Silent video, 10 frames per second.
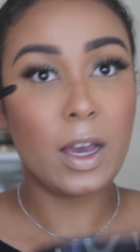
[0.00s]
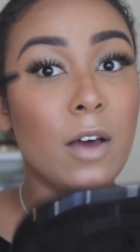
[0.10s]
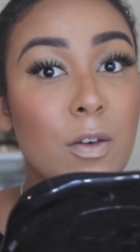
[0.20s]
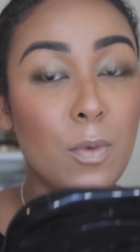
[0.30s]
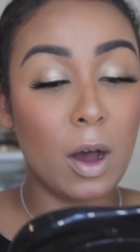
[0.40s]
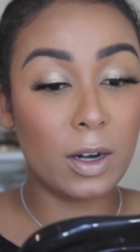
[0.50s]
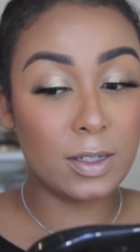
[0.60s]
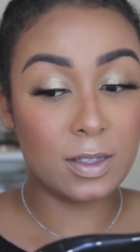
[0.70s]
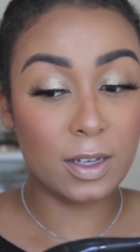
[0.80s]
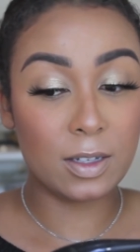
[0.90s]
how the wand
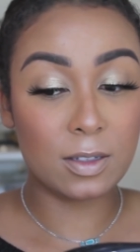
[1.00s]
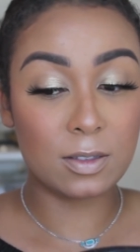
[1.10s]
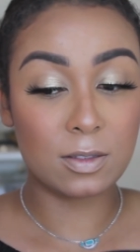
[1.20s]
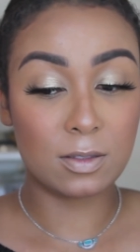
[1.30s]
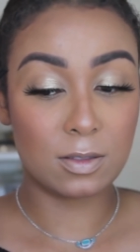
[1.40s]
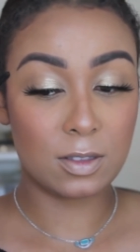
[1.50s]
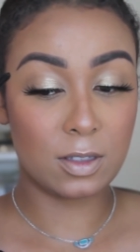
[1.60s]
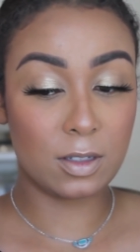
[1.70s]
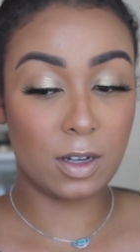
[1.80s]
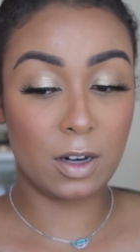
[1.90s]
is like
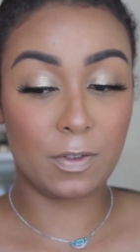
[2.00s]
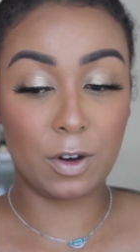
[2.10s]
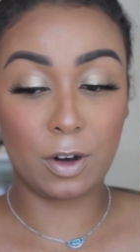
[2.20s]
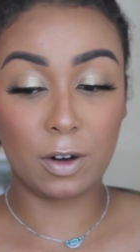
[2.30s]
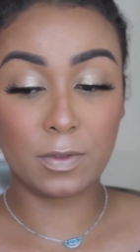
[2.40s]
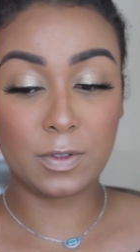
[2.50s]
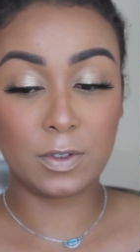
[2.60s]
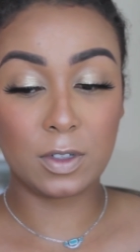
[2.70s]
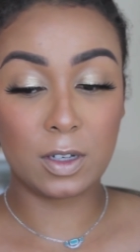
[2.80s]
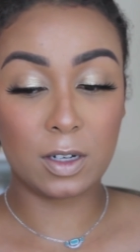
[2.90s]
kind of curved.
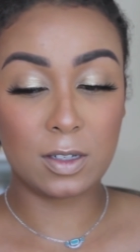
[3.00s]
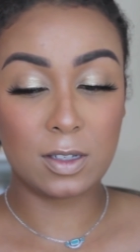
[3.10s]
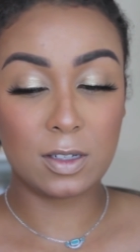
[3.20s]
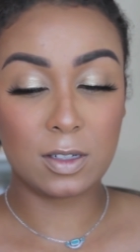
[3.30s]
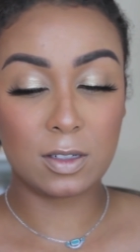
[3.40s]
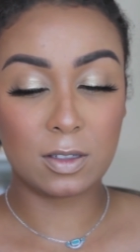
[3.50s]
You can kind of see it.